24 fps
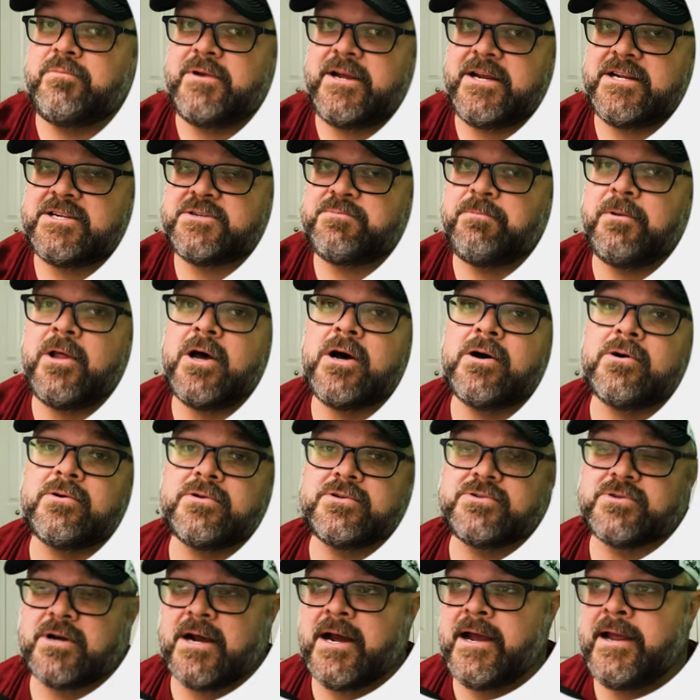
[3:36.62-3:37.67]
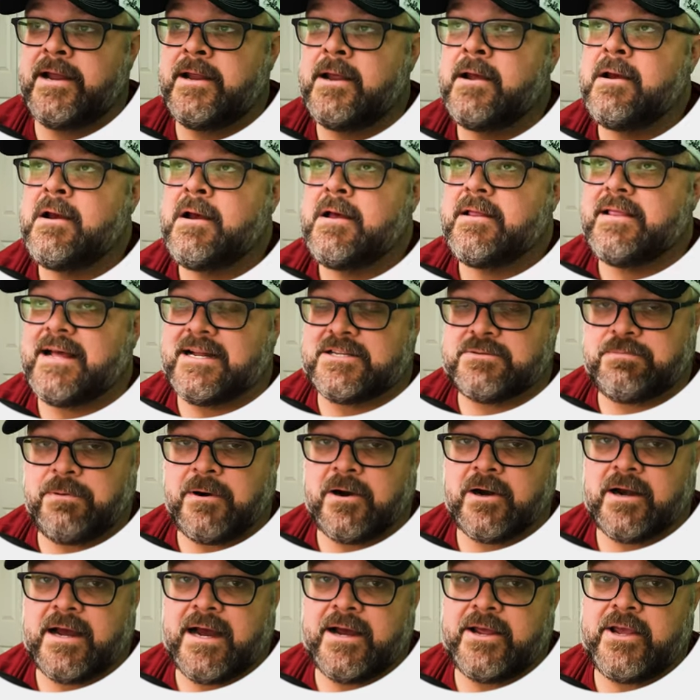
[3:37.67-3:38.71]
explodes, right? That's
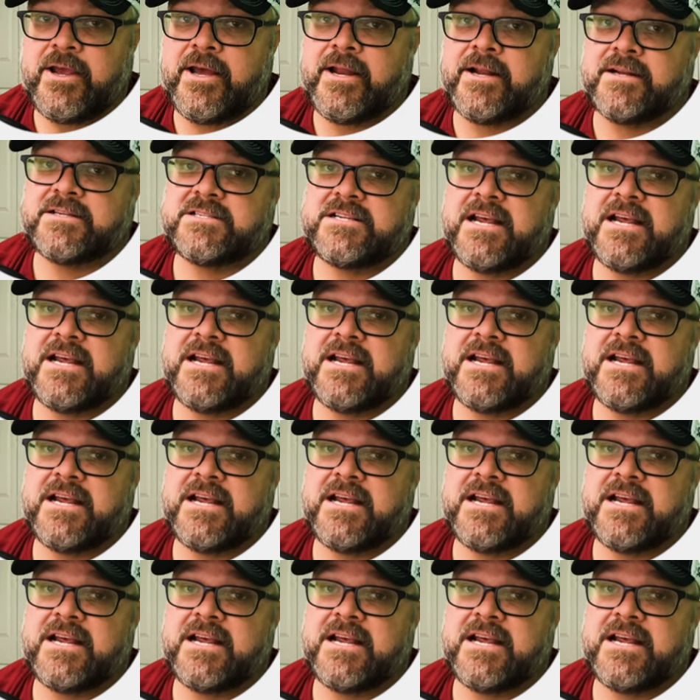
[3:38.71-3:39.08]
part of how you hit it.